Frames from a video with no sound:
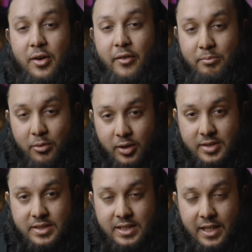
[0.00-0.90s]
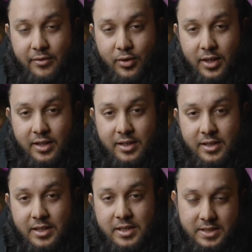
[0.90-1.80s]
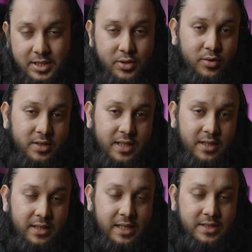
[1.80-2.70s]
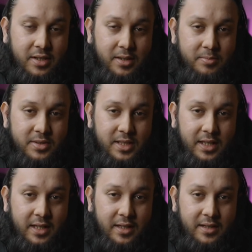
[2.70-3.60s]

of modern slavery. See you all next time. Take care.